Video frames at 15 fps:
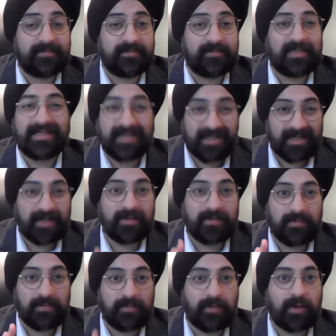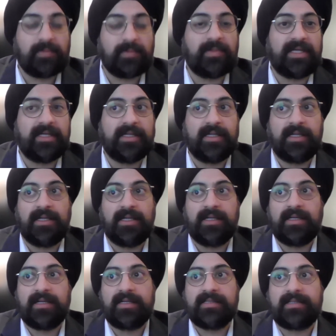That's, I think, probably
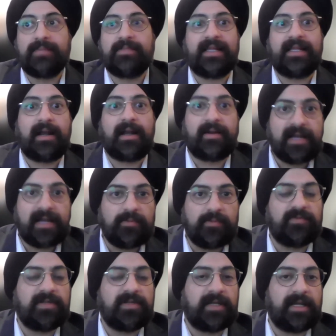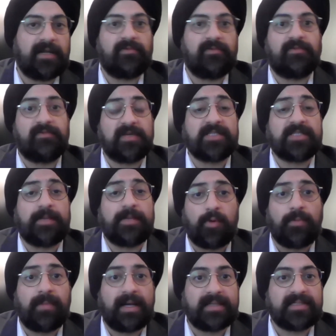something that will really move the needle for first-time home
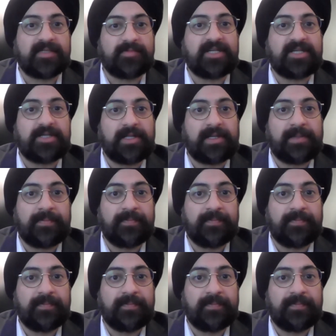buyers especially.